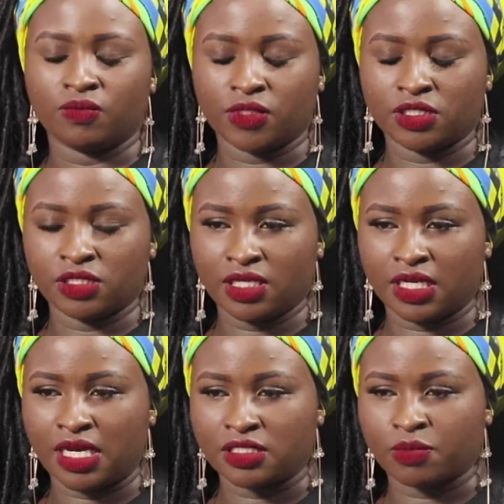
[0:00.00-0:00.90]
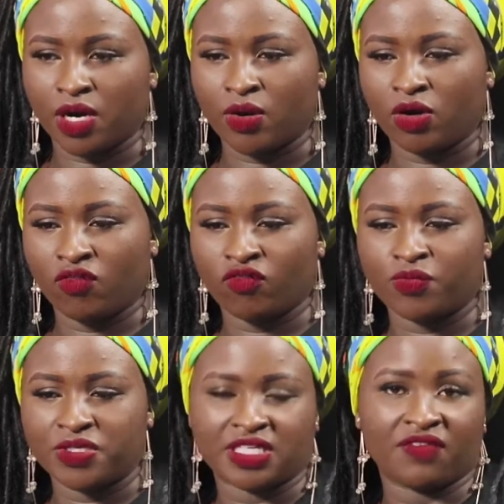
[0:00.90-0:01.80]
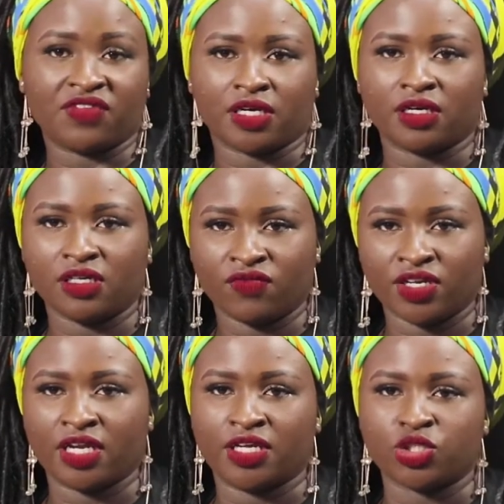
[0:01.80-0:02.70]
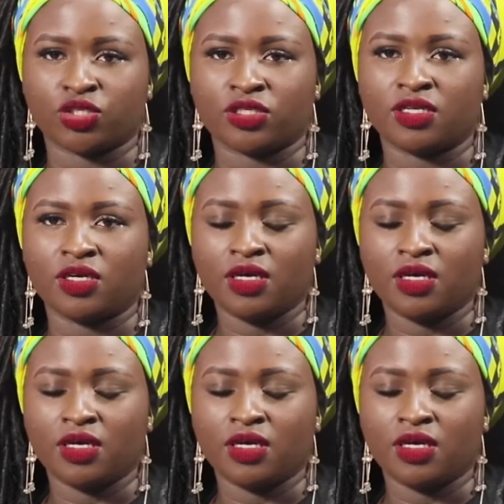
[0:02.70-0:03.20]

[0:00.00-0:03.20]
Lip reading: It has power of preserving even a nation.